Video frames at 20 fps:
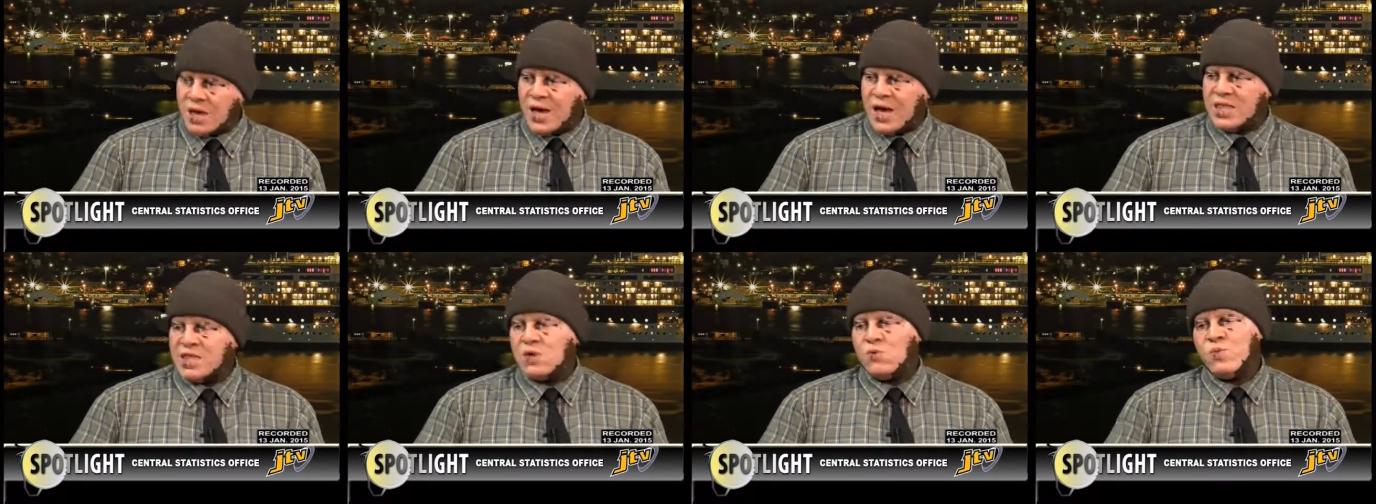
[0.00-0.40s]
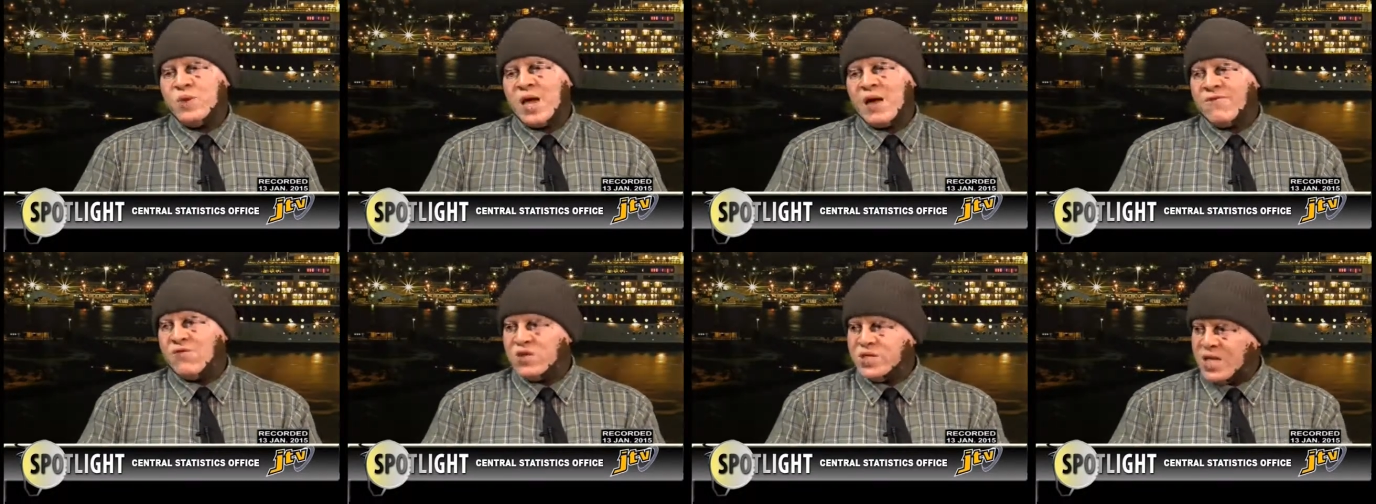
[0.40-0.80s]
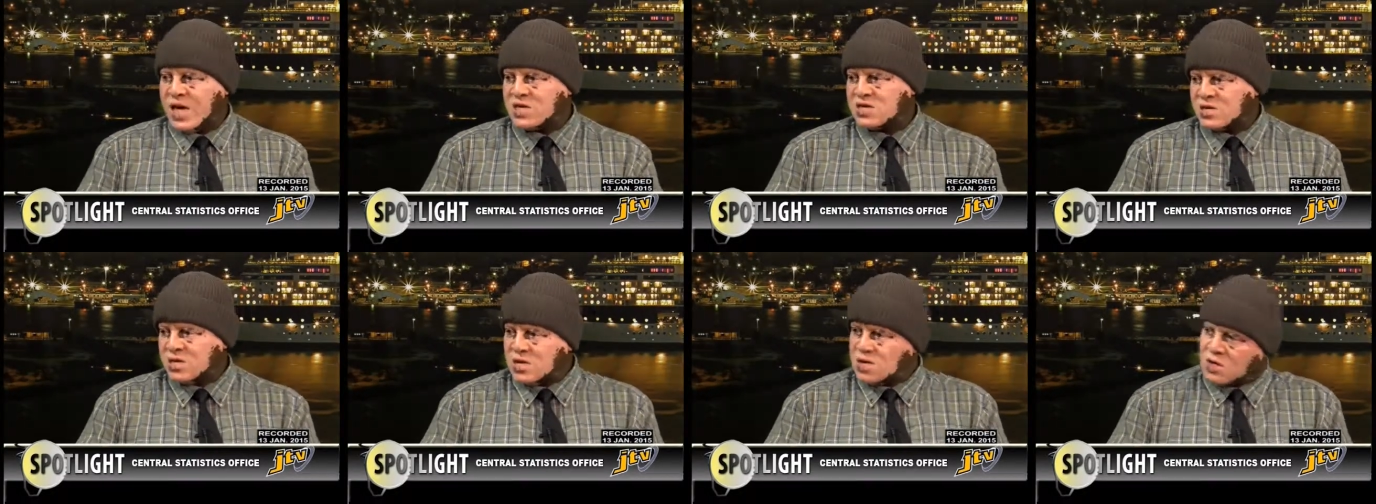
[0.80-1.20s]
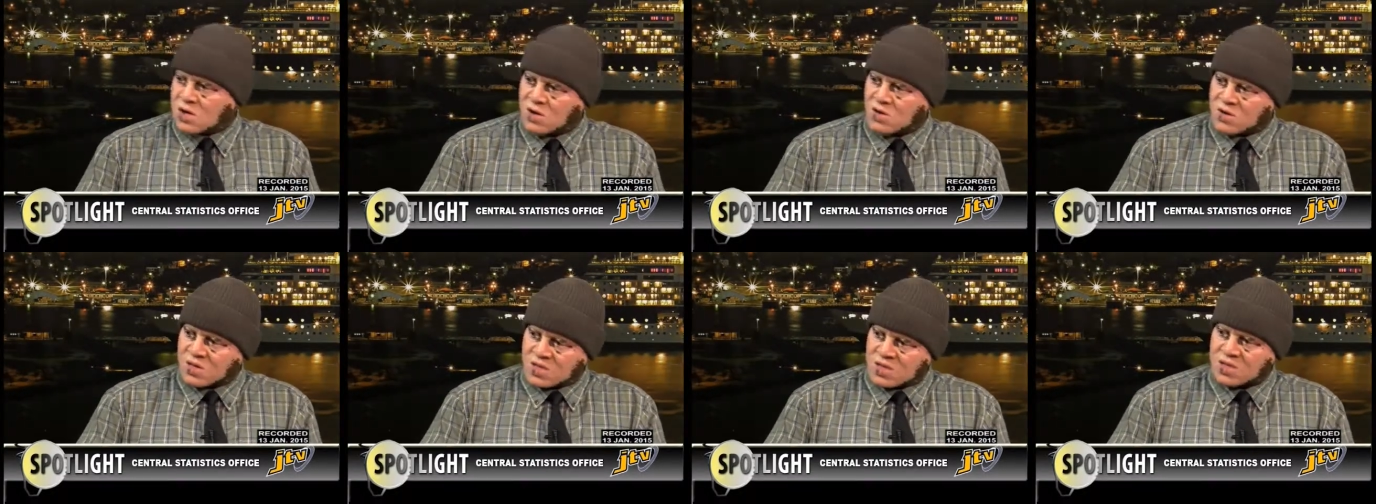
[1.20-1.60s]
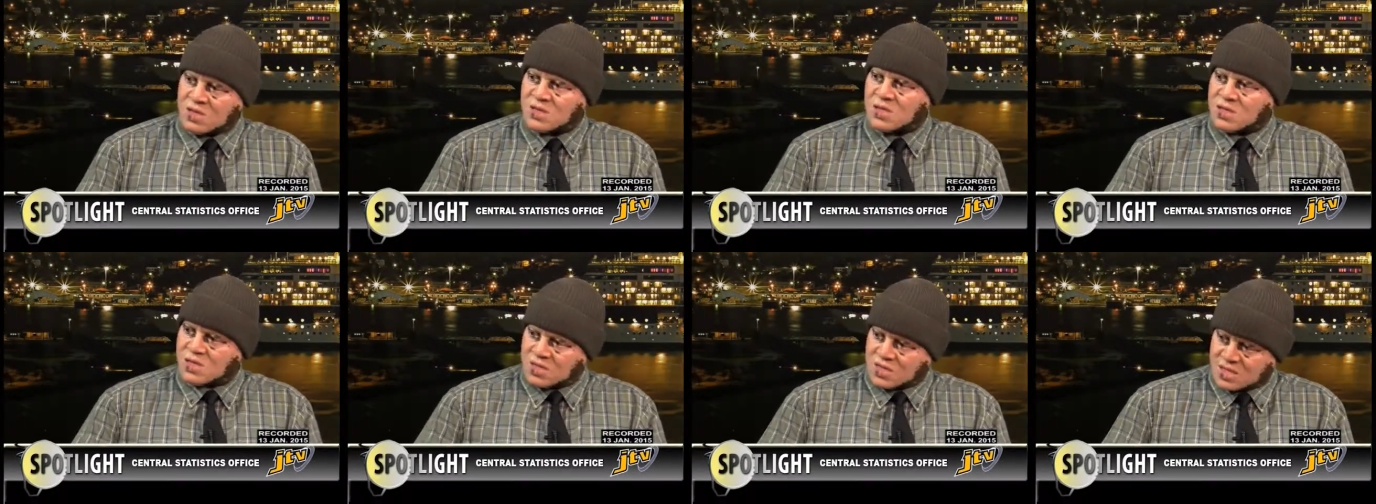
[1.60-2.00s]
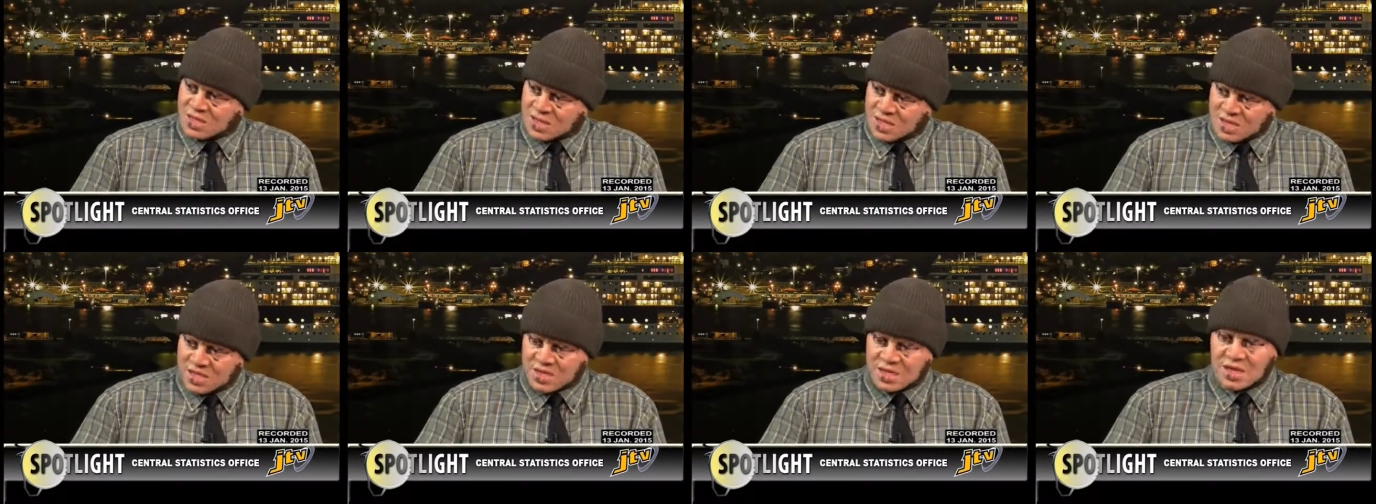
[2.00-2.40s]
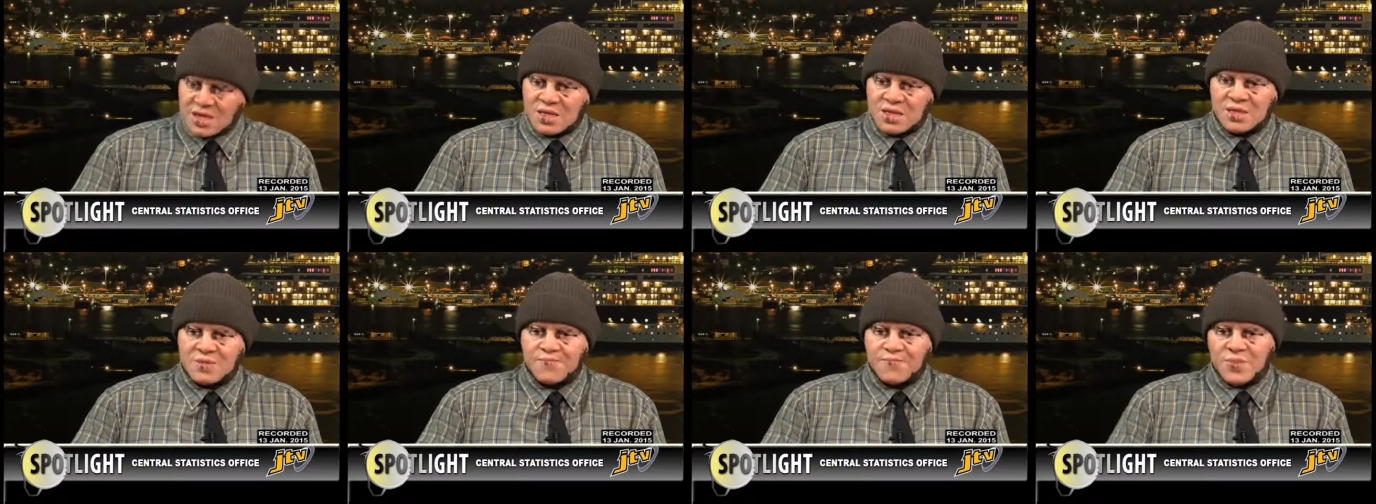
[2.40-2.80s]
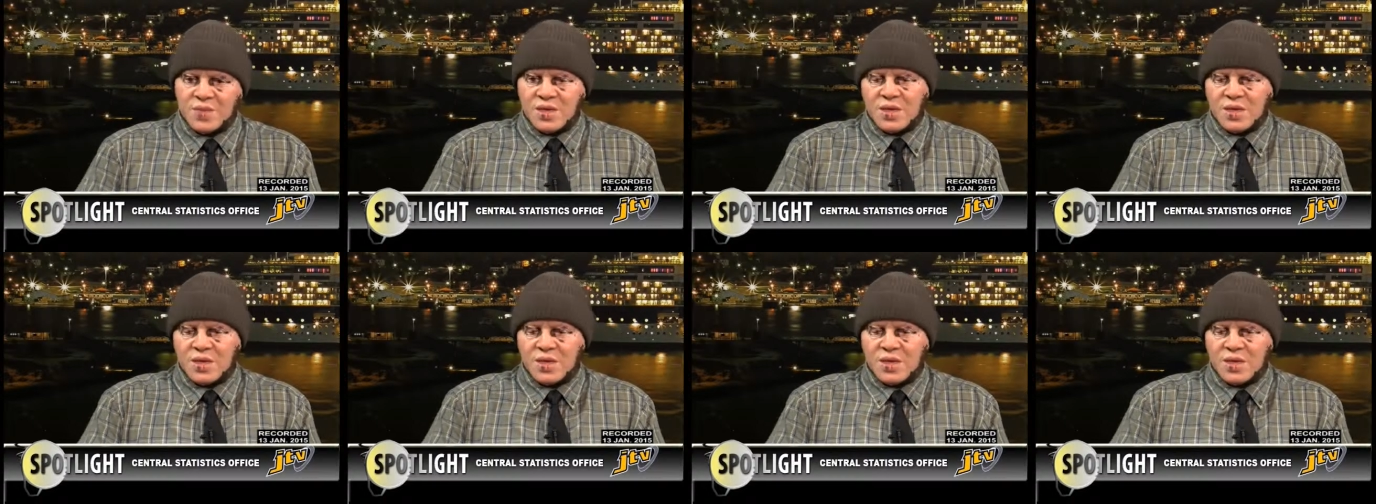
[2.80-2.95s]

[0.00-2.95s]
and then we have our national accounts statistics